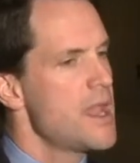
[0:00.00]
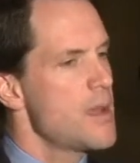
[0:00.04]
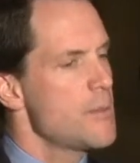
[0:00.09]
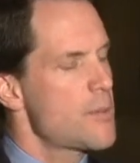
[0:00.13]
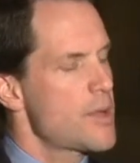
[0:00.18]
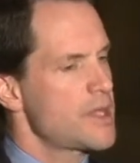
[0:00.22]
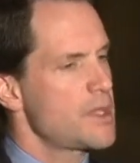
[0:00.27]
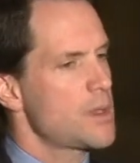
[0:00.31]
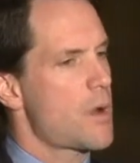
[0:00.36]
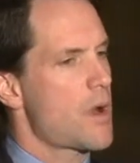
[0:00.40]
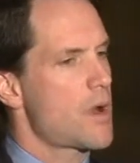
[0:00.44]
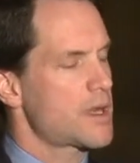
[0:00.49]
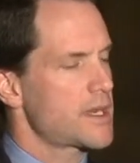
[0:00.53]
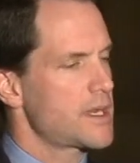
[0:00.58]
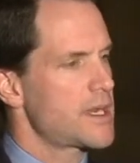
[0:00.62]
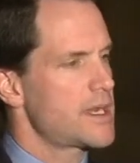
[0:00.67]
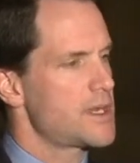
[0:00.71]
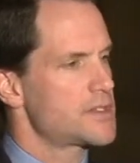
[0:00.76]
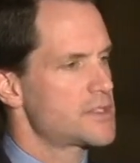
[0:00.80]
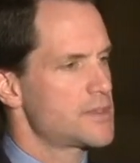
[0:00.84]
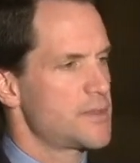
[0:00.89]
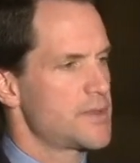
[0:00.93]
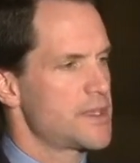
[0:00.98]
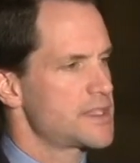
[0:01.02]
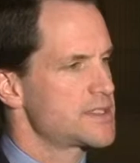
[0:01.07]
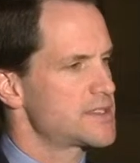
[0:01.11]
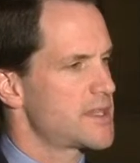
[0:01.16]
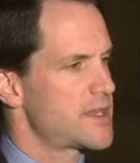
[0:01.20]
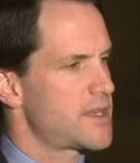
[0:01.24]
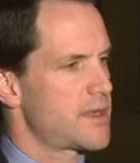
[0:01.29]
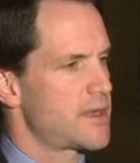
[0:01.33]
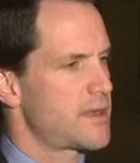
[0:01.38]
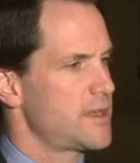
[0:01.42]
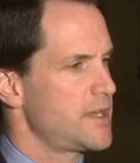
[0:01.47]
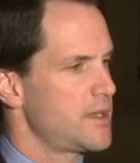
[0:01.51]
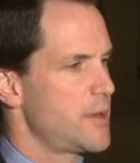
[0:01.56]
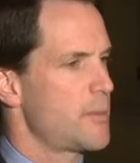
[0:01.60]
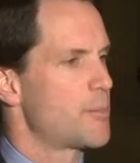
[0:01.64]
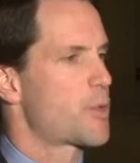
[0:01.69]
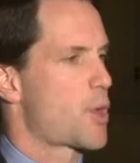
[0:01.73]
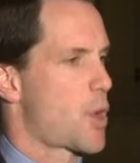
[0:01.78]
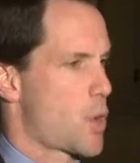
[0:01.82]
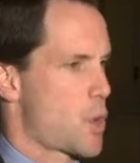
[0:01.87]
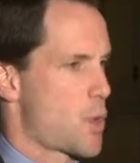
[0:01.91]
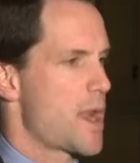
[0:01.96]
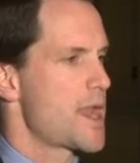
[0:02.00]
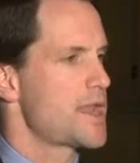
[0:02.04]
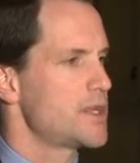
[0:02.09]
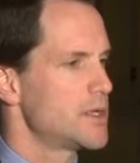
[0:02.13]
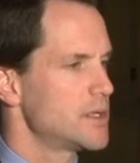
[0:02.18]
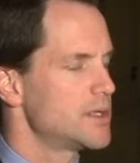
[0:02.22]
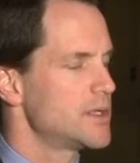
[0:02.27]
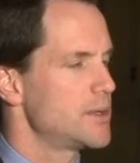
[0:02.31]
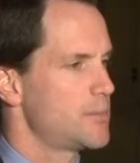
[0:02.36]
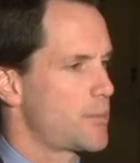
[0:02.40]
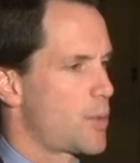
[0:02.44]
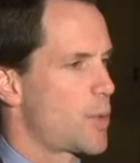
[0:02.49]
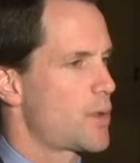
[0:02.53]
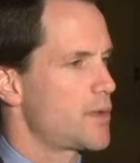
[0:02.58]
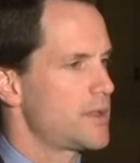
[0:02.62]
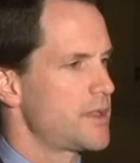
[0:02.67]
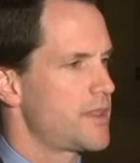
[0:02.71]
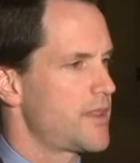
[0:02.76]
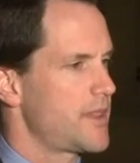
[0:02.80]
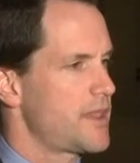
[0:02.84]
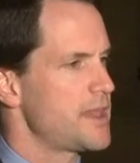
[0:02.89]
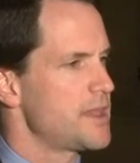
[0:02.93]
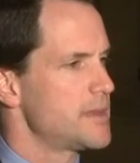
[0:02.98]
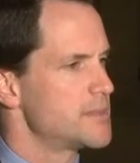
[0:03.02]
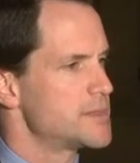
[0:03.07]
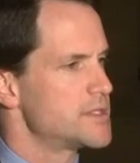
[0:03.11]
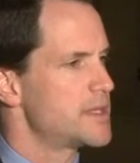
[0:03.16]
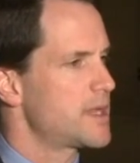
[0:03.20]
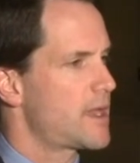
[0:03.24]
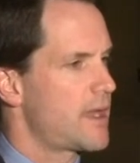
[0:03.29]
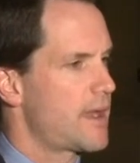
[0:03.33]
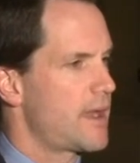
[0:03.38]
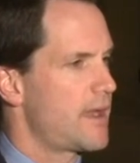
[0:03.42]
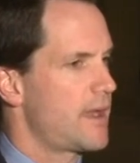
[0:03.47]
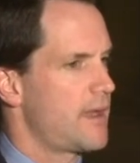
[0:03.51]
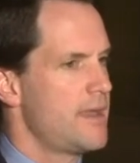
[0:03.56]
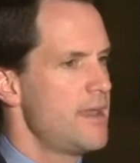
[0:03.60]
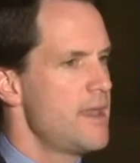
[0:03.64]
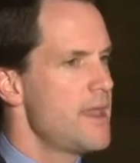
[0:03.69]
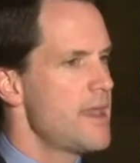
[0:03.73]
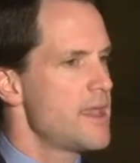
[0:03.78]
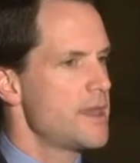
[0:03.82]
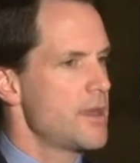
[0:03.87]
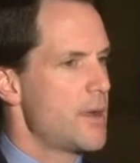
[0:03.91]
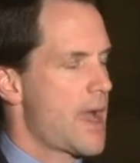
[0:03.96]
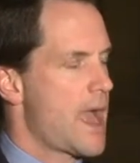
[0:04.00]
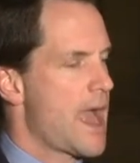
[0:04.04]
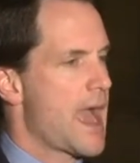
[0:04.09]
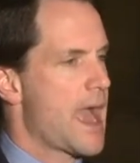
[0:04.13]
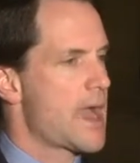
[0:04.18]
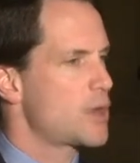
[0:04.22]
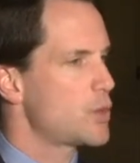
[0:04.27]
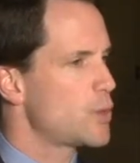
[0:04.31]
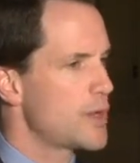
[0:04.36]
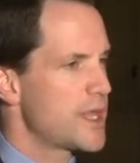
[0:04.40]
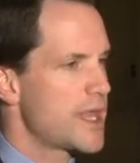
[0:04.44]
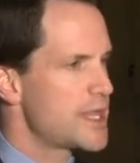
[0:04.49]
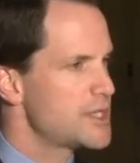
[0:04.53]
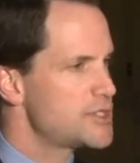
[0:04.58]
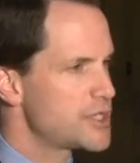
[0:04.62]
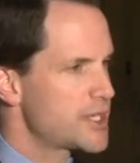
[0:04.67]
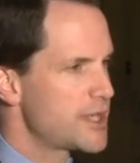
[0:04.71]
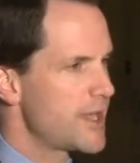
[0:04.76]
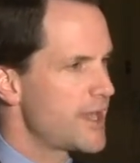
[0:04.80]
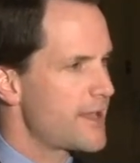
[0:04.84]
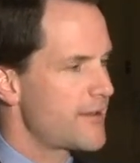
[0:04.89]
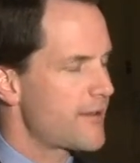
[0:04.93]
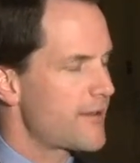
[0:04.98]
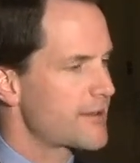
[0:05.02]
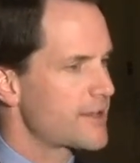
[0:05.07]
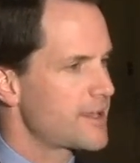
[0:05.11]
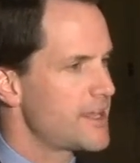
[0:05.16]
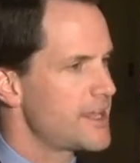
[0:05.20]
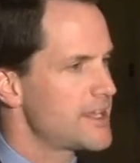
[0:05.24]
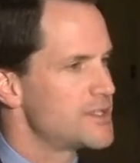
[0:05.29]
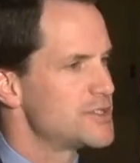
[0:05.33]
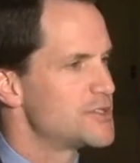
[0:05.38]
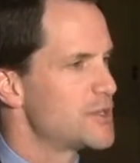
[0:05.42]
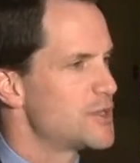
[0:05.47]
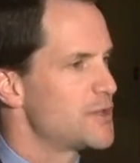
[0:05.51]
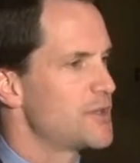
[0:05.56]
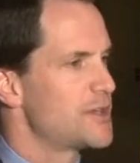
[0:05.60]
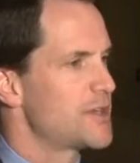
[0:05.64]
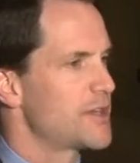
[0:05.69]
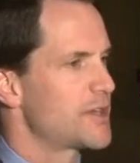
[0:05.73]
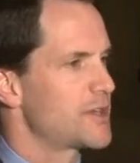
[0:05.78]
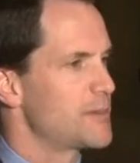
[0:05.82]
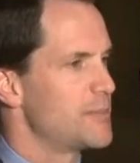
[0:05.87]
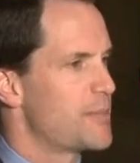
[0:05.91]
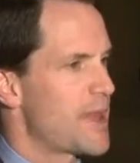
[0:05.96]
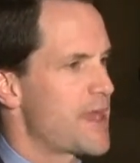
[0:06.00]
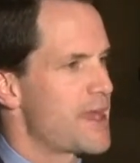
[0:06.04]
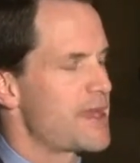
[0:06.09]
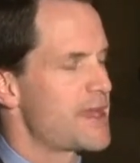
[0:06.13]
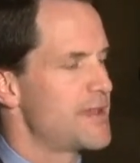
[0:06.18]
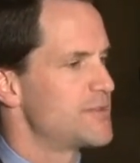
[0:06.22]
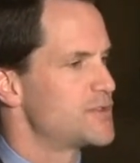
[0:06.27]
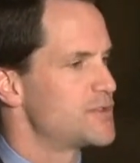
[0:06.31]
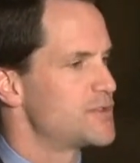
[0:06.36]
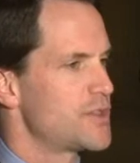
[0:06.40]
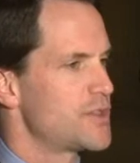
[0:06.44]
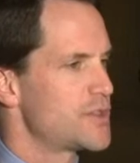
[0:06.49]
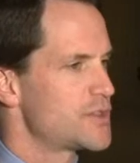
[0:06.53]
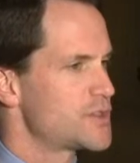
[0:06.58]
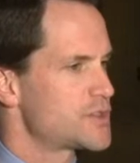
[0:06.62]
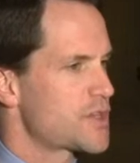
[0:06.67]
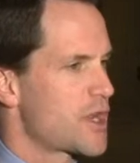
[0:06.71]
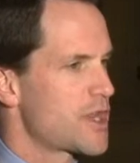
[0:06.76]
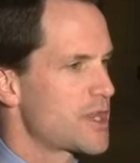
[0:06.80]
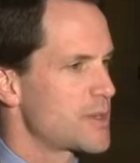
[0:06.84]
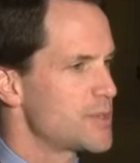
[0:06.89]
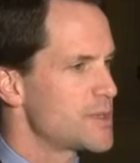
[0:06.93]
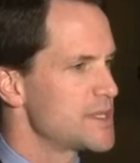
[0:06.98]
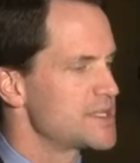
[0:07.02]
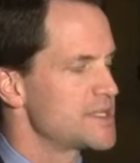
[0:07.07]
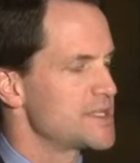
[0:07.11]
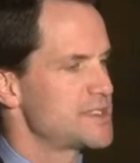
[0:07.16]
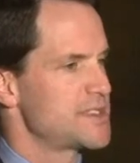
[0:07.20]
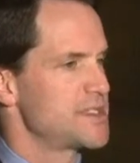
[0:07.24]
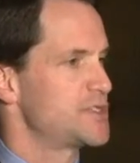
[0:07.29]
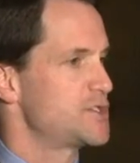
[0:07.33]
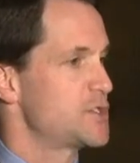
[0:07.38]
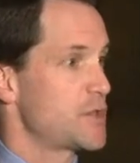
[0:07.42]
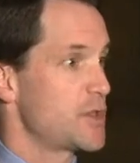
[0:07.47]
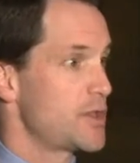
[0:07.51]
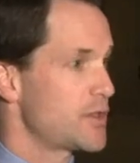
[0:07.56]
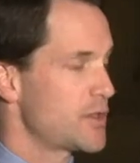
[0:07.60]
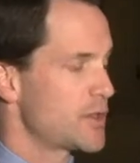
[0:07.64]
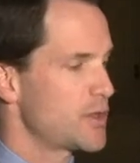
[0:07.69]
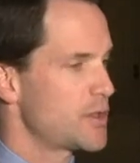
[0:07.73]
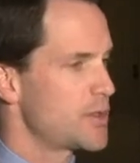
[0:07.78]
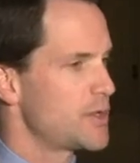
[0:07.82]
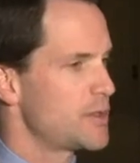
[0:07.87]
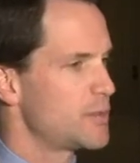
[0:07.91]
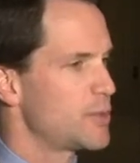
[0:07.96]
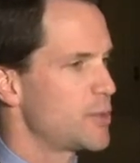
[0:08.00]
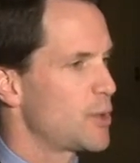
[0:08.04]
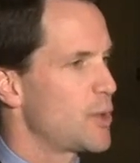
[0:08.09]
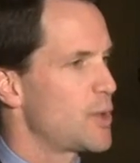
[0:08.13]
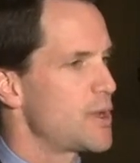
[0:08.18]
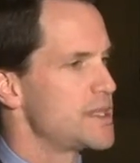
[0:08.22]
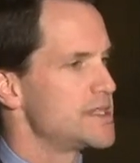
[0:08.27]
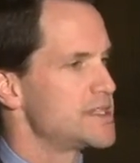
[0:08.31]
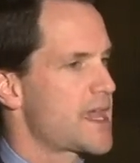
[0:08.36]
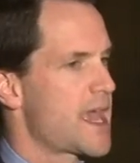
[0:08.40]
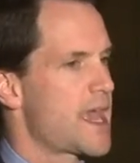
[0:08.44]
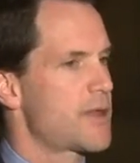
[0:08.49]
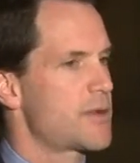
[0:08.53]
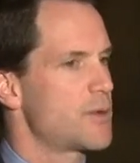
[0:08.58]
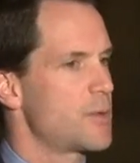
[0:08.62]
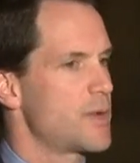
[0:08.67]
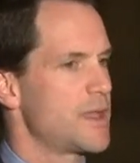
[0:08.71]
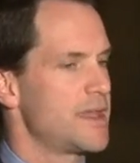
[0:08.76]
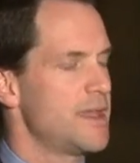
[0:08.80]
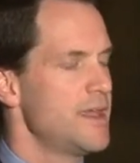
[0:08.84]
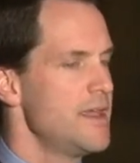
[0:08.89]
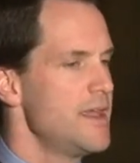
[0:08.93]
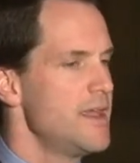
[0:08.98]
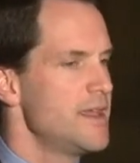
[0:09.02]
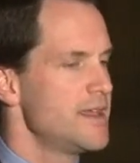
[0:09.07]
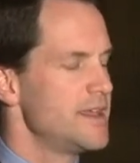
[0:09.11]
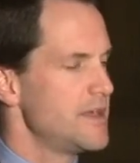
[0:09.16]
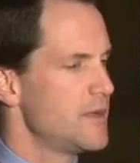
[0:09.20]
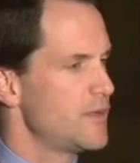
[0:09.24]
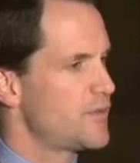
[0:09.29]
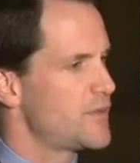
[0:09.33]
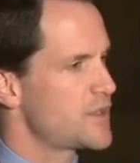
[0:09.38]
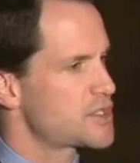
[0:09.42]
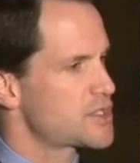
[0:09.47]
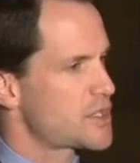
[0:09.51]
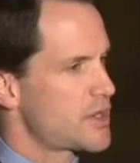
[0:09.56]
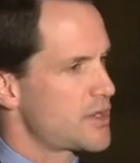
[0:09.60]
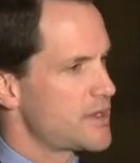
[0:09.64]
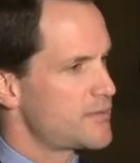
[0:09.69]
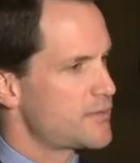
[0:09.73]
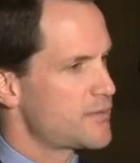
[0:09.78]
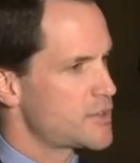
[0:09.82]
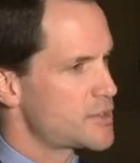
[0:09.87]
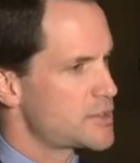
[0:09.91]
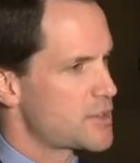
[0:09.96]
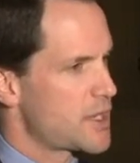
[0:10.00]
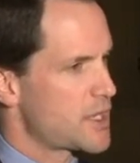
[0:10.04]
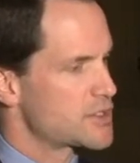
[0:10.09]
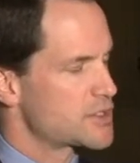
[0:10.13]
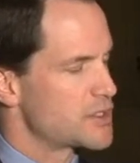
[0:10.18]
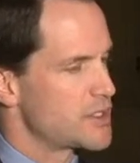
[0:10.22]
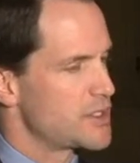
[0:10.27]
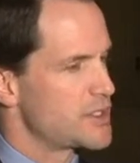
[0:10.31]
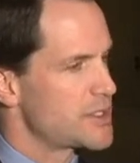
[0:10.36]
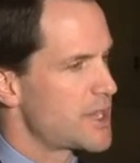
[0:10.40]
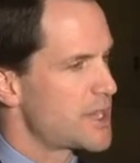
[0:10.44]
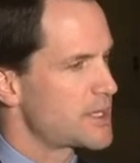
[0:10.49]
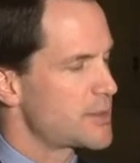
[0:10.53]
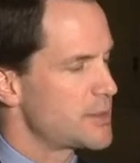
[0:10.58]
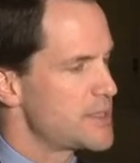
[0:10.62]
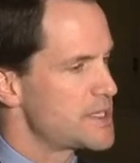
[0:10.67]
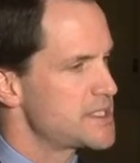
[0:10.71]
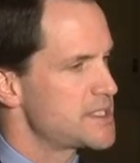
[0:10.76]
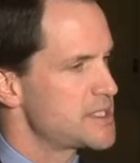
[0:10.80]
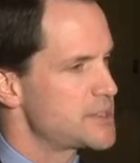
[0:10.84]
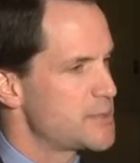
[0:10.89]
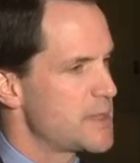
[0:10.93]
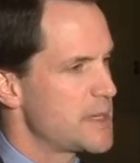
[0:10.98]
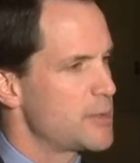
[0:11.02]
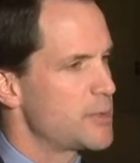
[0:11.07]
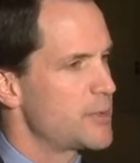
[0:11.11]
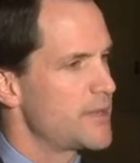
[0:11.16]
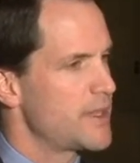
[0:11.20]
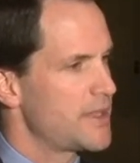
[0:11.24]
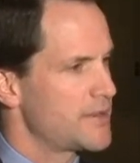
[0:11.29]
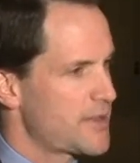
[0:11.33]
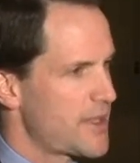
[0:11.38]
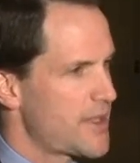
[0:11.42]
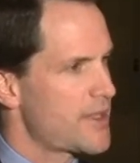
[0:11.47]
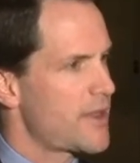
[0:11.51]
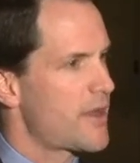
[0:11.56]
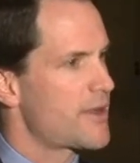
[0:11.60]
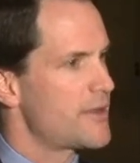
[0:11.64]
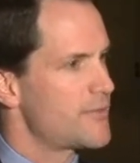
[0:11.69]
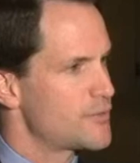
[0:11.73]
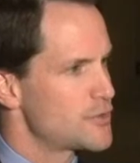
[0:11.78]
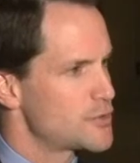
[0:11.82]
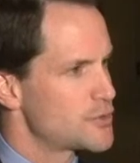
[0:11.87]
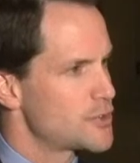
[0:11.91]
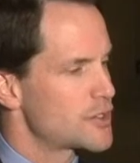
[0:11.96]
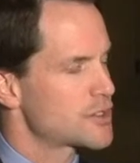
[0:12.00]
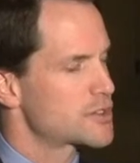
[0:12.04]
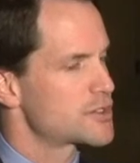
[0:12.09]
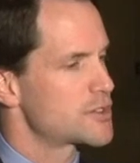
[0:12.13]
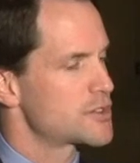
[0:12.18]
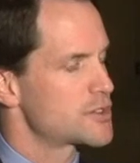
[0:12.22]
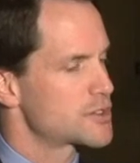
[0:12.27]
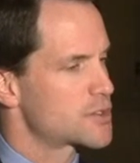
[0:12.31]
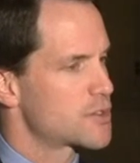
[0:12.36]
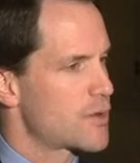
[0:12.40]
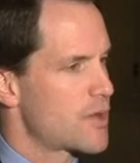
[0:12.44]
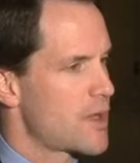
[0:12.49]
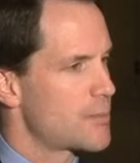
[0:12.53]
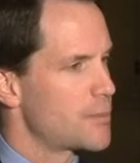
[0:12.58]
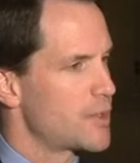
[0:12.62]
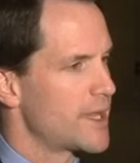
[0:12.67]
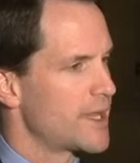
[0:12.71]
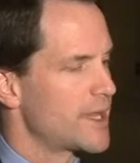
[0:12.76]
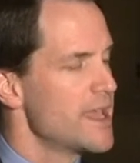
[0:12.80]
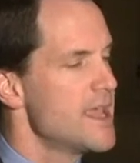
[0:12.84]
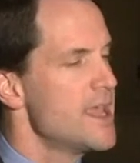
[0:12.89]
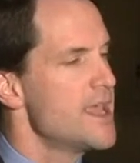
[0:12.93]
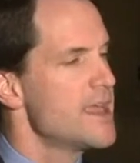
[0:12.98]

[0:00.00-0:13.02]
But you are going to hear some things that are you know perennial important themes. Uh, you know, how do we educate our kids so that they're competitive, they're starting businesses, so that they're good employees? How do we you know fix our infrastructure? You talk to business people, they'll tell you our infrastructure is crumbling.